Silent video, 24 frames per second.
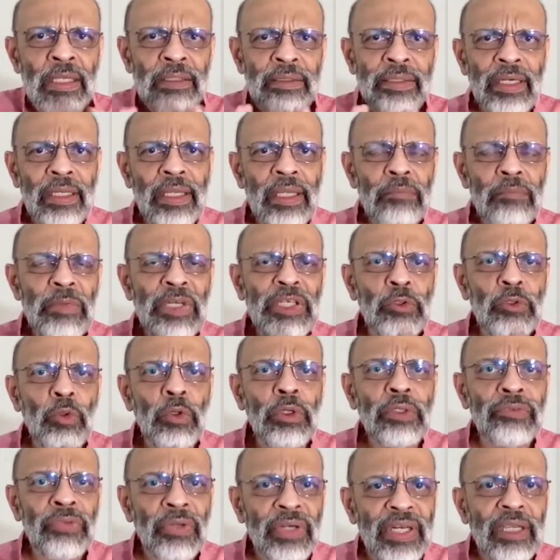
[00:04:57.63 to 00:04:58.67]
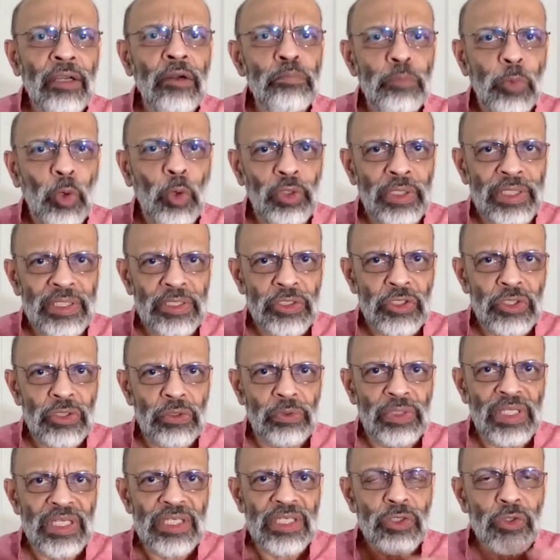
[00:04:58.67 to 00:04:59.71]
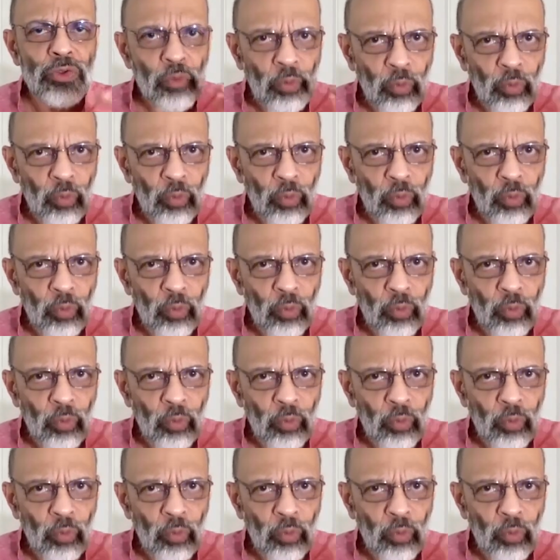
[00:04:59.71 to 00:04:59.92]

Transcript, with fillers: there can be two or three components to this.